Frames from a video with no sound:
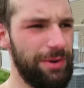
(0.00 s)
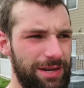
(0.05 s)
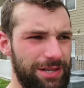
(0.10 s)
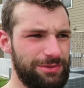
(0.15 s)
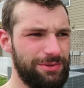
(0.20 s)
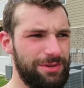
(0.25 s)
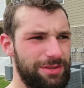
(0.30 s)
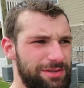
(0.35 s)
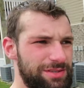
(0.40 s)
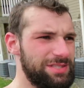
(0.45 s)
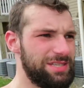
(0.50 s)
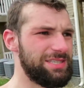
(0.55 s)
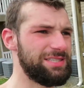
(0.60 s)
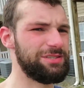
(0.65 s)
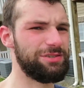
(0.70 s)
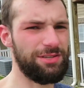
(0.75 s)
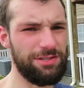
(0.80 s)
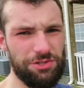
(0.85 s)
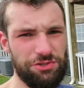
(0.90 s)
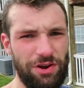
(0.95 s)
weight is one of those things that
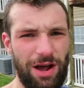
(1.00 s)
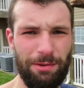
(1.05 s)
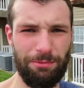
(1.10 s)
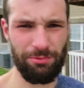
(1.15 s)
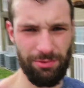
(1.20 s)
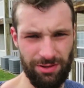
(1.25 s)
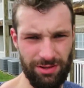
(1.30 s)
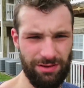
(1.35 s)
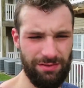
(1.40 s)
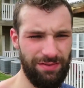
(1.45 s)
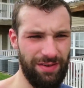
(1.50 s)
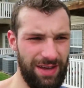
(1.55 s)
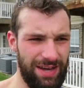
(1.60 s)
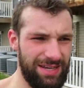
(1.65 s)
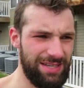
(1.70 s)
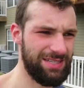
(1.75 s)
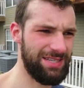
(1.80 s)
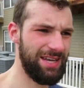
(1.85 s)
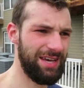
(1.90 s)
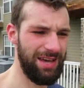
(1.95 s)
you can drop really
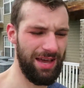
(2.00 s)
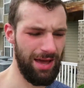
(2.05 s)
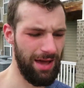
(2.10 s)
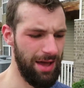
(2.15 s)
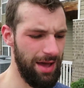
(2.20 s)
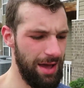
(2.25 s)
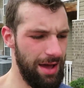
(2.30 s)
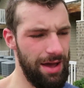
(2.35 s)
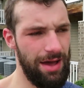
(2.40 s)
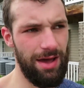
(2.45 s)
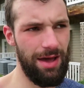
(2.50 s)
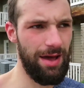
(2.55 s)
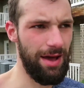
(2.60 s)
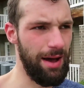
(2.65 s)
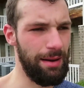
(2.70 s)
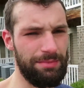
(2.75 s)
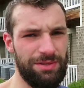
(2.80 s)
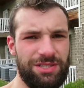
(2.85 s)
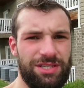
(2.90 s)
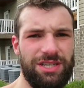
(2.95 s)
fast.
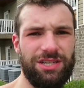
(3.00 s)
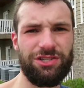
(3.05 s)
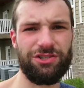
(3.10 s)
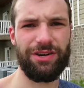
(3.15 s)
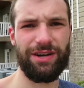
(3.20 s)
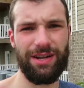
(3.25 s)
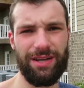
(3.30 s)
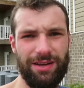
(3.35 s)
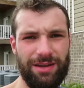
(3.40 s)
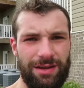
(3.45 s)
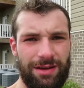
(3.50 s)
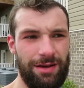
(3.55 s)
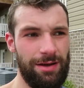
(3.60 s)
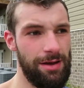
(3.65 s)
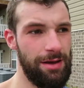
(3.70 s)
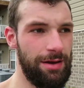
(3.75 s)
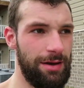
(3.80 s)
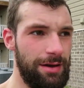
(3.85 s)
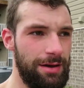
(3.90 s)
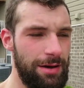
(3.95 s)
I'm just gonna try to
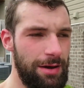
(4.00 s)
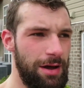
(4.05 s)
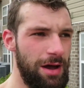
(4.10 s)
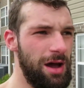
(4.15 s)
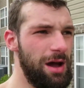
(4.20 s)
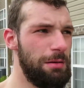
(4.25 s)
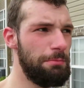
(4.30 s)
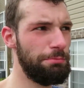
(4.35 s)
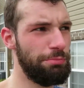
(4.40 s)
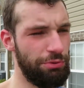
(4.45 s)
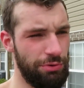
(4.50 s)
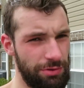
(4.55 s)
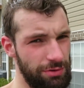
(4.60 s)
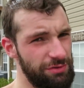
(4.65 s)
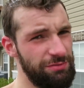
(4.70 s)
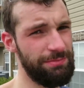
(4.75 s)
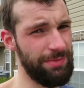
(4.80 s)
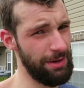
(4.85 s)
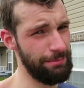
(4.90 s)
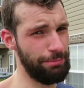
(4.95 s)

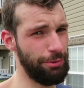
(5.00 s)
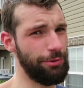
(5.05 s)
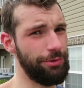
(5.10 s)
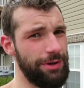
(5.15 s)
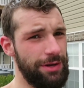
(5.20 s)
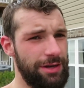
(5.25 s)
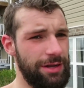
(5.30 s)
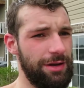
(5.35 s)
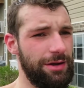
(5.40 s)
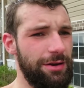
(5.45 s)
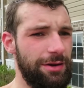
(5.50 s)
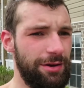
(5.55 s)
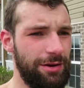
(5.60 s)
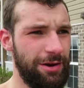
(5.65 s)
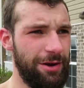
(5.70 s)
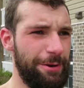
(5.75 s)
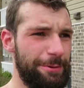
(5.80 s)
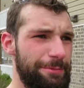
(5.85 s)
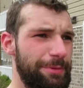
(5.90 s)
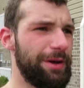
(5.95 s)
prove my point here,
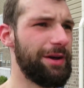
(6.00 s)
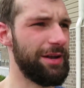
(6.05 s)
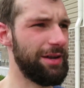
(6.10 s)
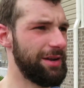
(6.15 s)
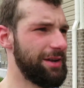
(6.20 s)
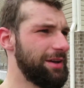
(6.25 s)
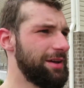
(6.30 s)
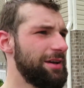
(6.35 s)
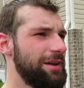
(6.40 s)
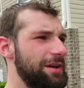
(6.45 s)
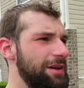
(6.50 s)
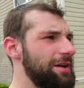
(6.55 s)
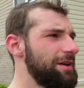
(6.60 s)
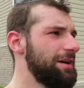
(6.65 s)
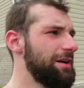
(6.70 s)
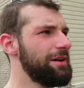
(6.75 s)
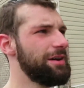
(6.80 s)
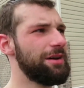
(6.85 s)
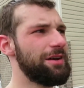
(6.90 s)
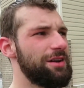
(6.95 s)
but
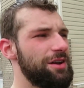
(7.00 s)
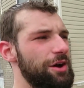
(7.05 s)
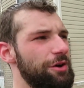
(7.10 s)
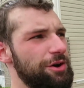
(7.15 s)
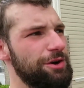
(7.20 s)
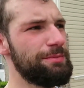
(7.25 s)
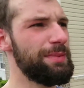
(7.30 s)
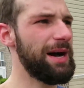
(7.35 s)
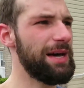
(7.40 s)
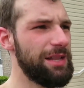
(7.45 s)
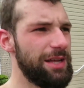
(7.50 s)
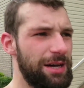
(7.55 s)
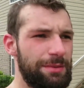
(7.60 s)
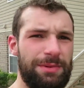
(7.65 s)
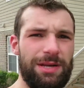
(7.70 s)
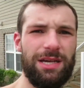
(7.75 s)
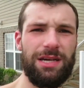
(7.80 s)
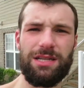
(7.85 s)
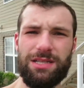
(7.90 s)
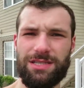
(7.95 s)
knowing my luck, I'm
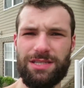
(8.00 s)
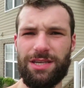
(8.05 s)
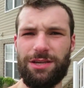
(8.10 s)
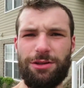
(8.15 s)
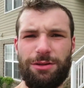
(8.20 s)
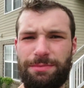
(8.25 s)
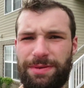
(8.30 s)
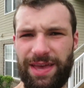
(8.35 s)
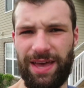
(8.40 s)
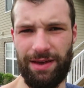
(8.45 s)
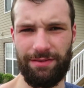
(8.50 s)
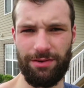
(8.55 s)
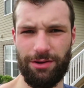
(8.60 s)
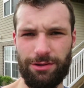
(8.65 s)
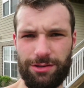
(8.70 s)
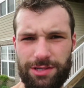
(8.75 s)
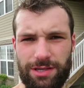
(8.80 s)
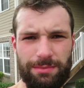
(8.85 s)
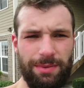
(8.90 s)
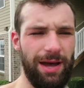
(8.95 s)
gonna get on the scale and be
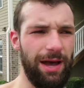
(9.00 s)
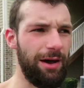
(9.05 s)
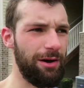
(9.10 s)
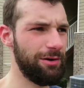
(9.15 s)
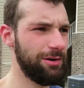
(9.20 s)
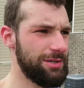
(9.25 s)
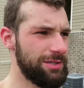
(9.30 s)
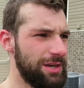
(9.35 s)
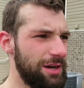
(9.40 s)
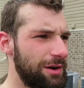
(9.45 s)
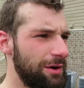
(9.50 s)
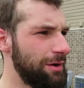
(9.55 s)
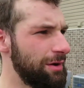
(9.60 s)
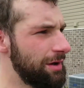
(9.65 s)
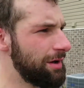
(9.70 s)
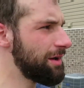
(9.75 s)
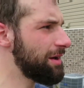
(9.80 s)
heavier somehow. So